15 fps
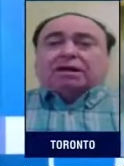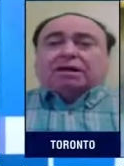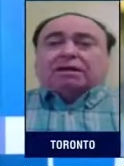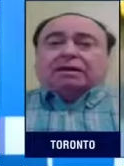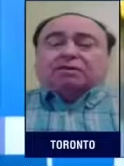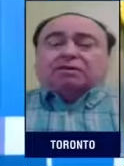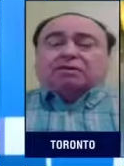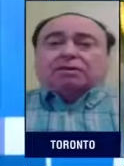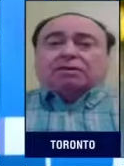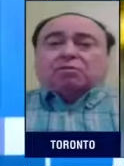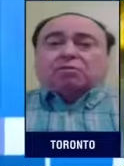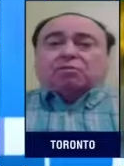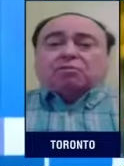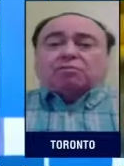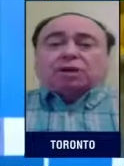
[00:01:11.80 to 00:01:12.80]
There's been
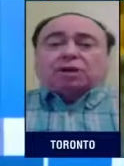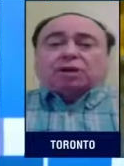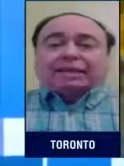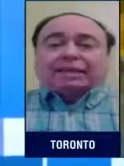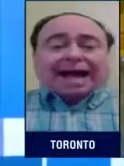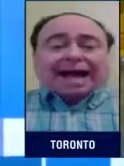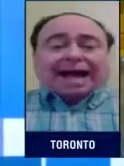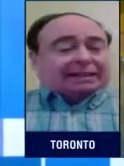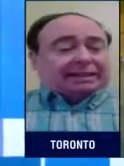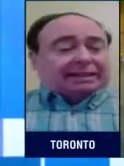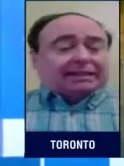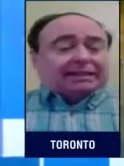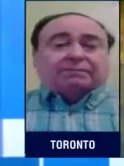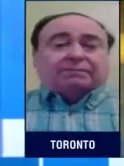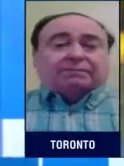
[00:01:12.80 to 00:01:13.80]
more and more attacks.
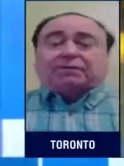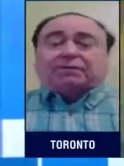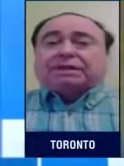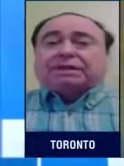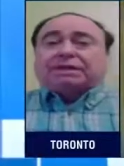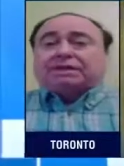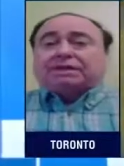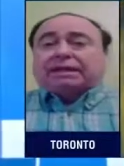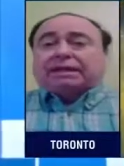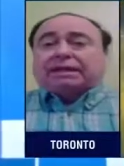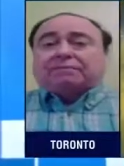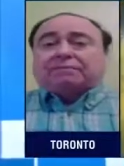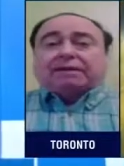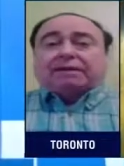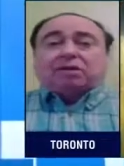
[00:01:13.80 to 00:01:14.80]
Recently,
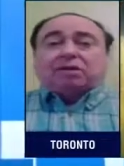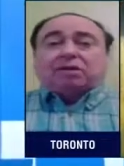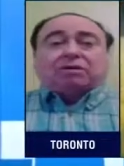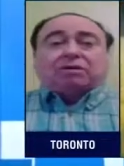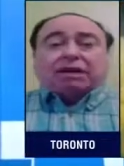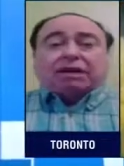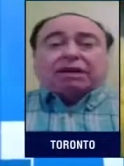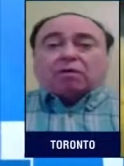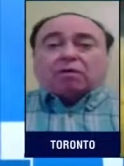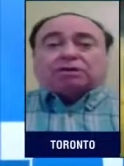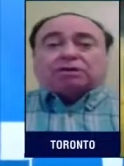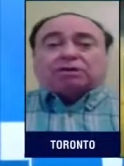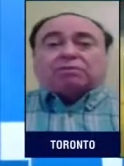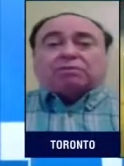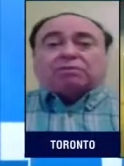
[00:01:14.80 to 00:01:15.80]
the Human Rights
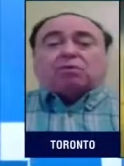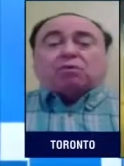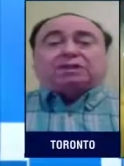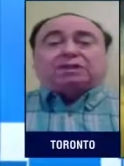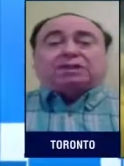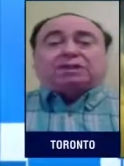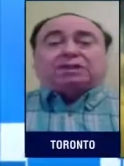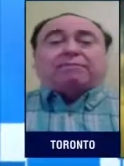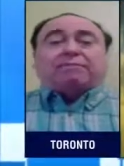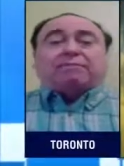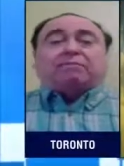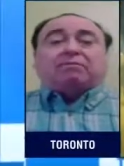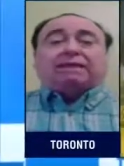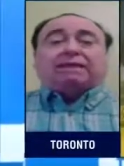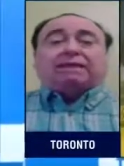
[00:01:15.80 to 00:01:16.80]
Watch report just came
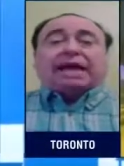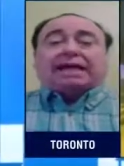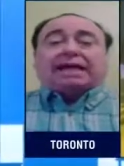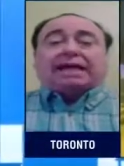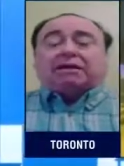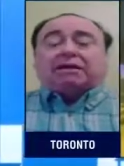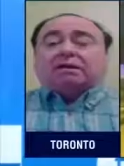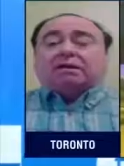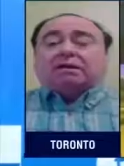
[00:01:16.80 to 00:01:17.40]
out attacking